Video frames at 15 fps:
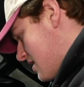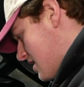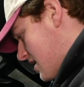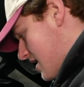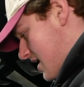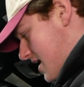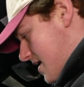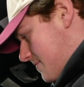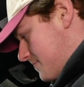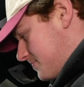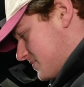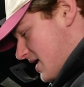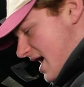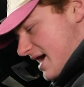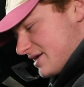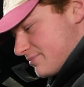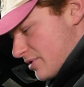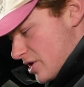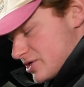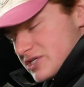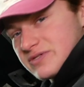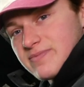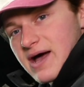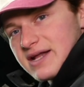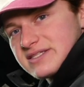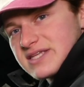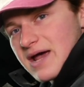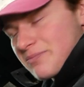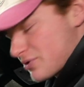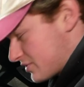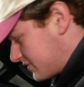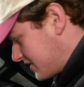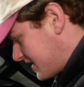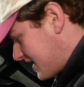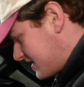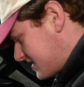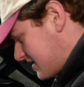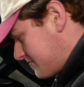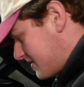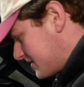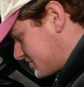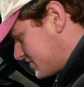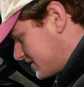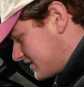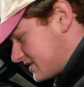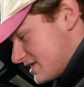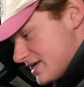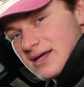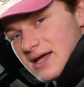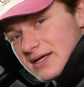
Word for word: Um, I had purchased mine separately, as I mentioned.